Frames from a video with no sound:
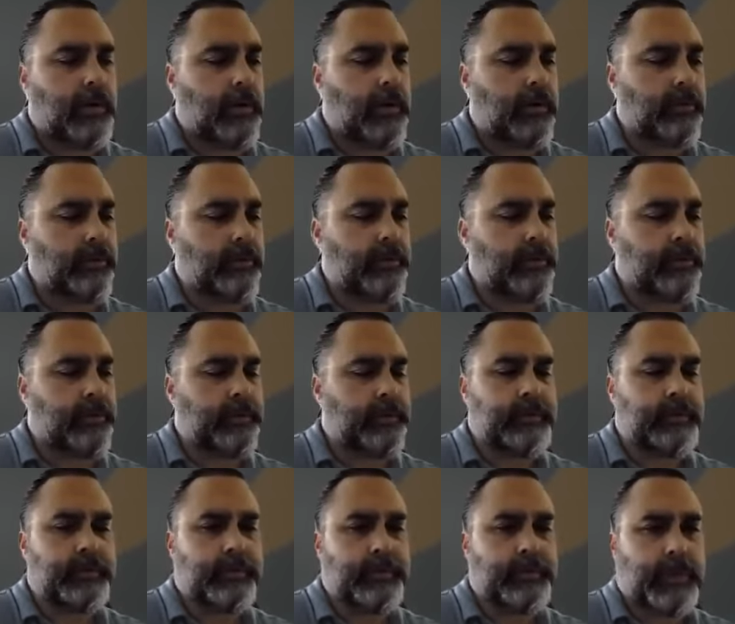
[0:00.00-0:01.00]
over
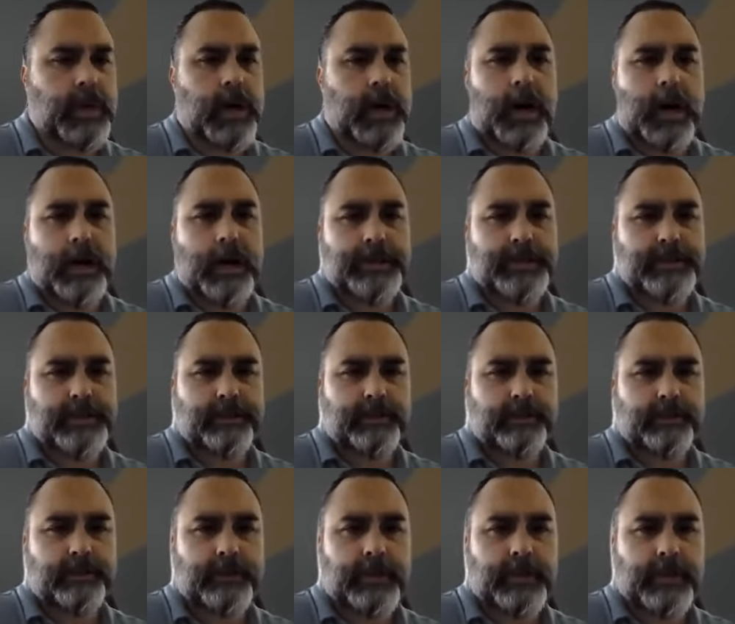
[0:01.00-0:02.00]
the cost
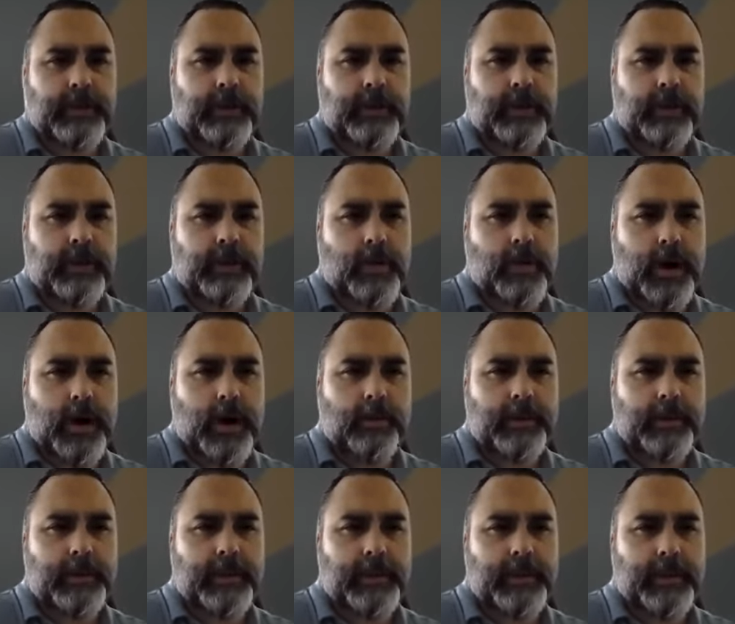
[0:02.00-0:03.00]
of
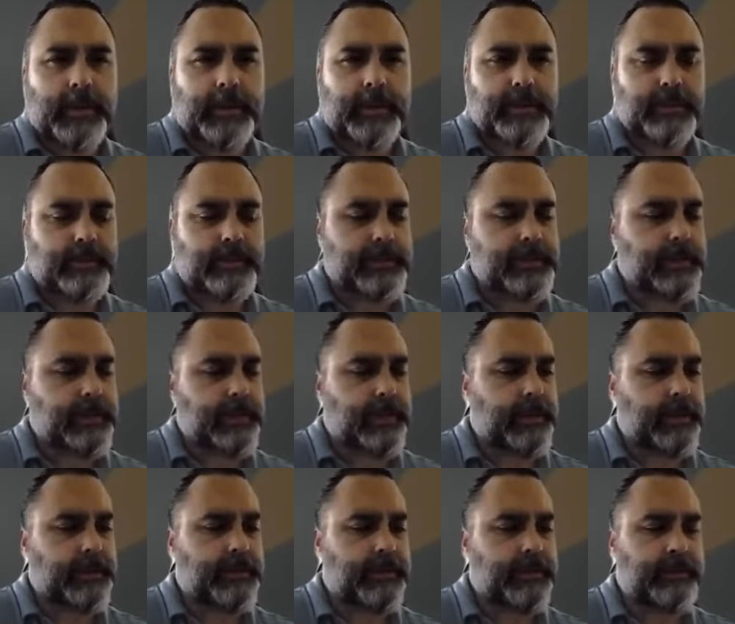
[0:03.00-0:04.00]
acquiring the customer, so
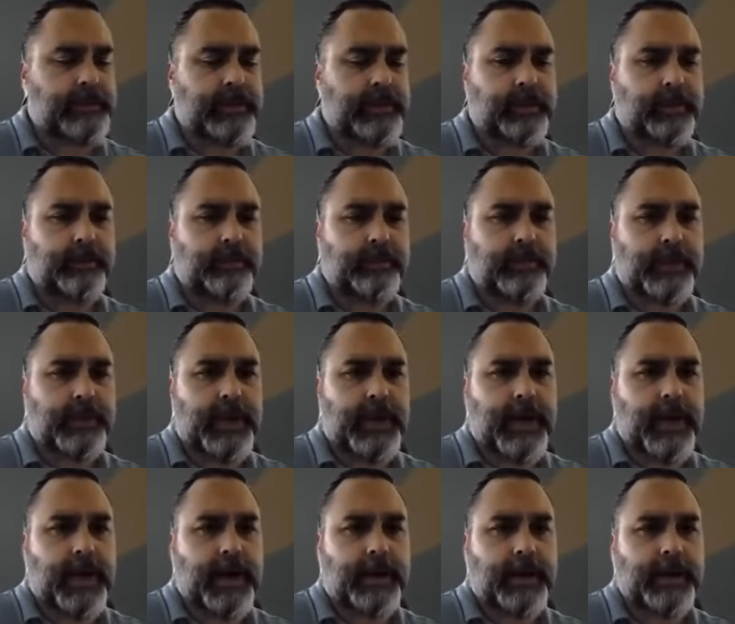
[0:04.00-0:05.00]
LTV over
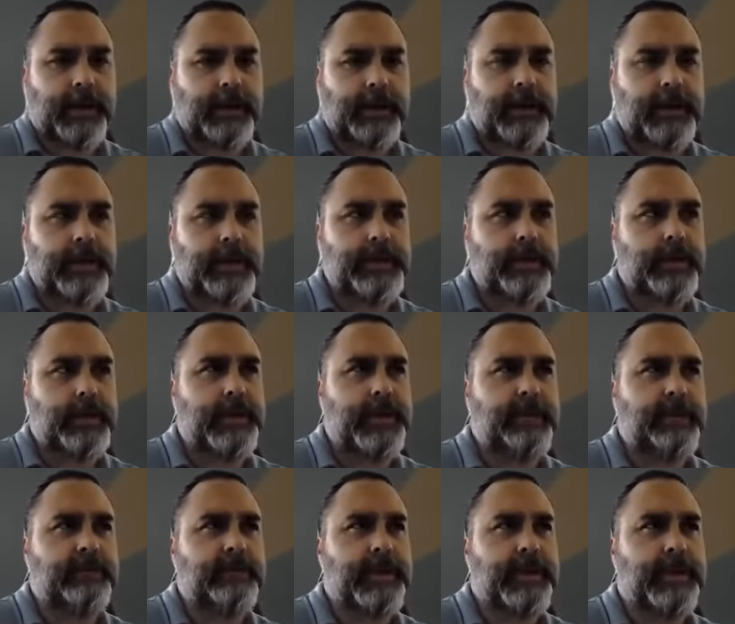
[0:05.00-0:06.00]
CAC. And you
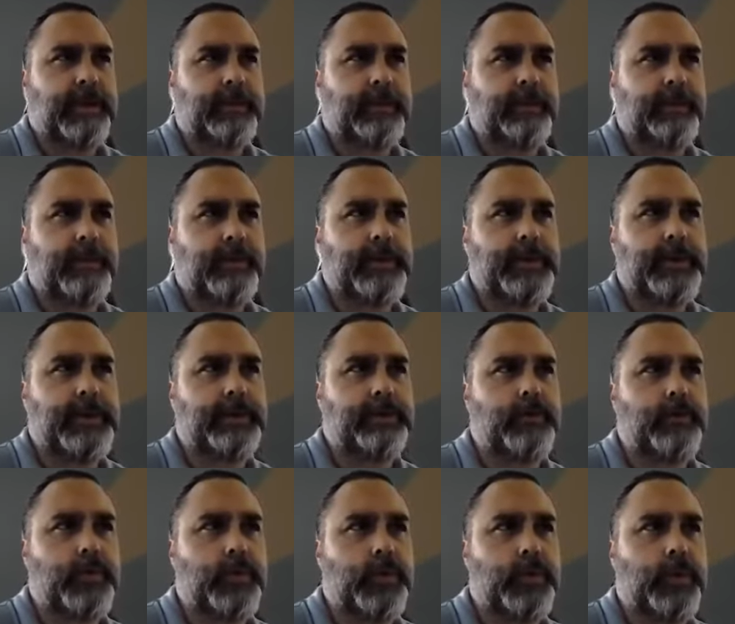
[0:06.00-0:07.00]
had given me a pretty good
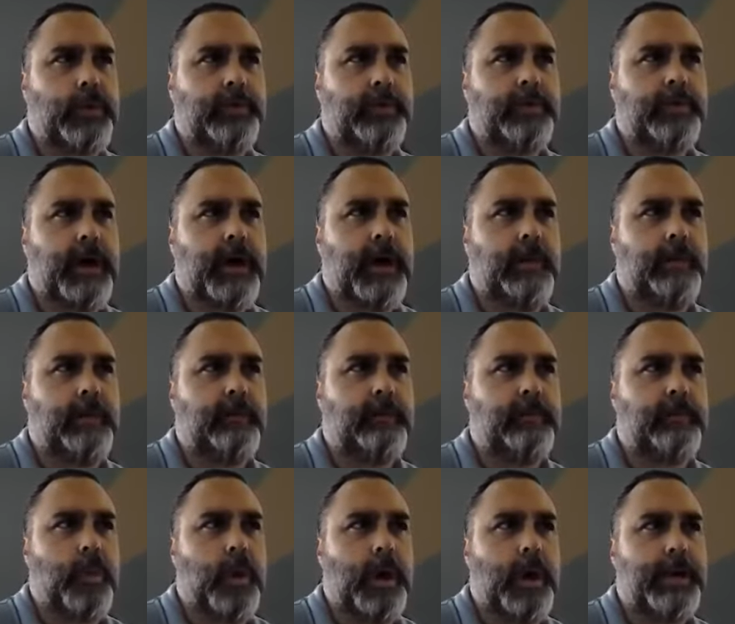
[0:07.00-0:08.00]
rule of thumb
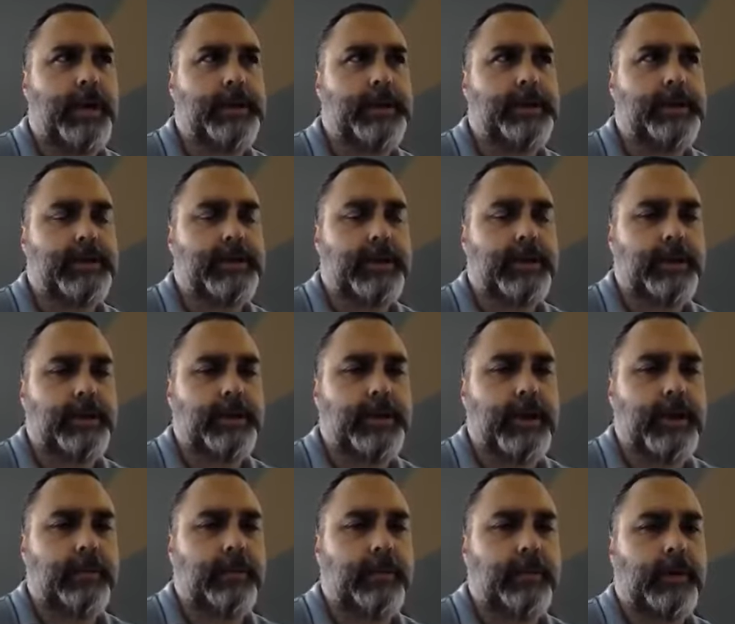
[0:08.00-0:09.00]
of what is a good
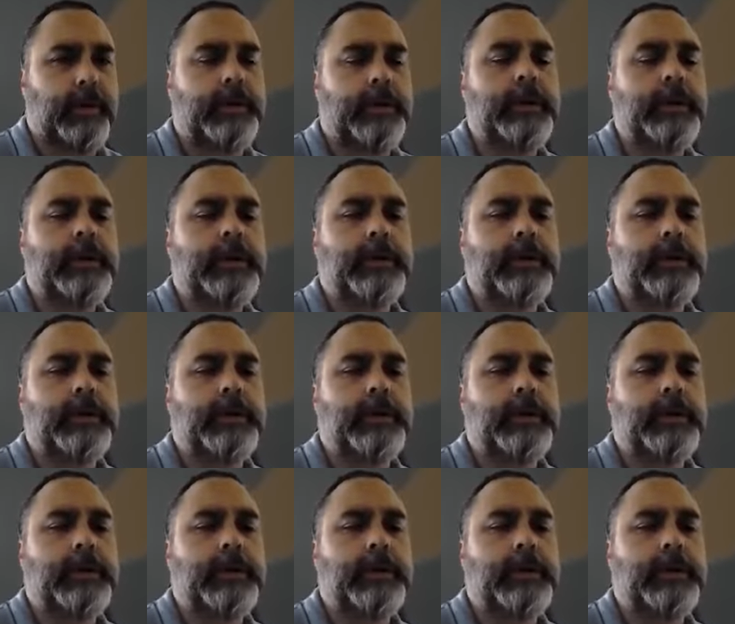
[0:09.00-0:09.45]
number.